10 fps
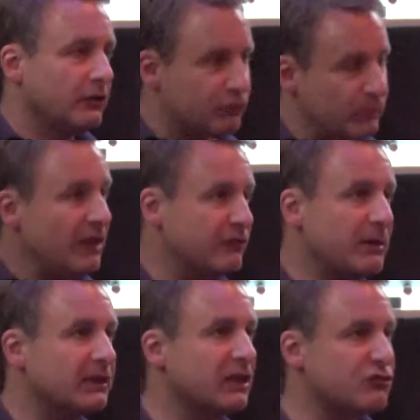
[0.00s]
So we have to
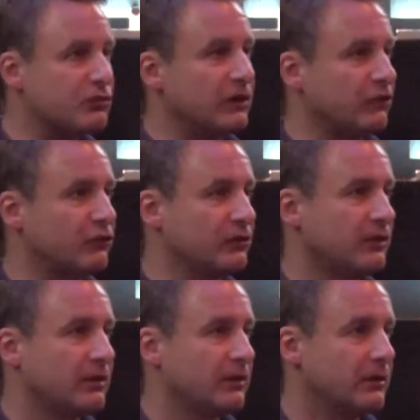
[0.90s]
make that choice.
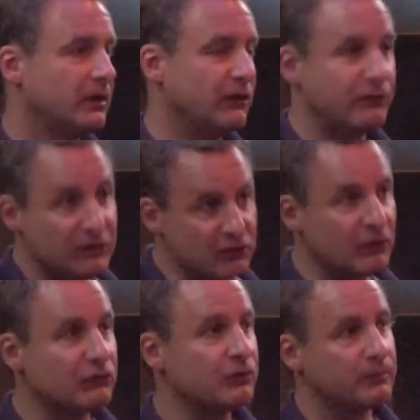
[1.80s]
If we
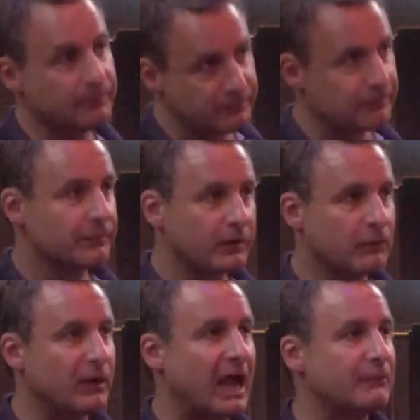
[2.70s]
don't,
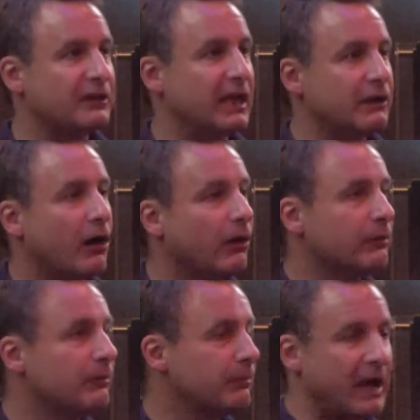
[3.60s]
we abdicate
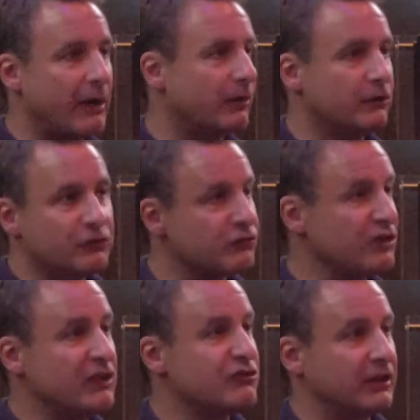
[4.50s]
all power to
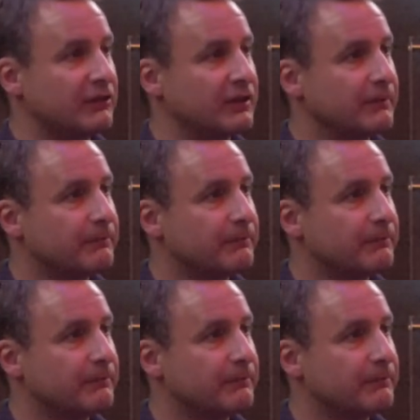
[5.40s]
change anything.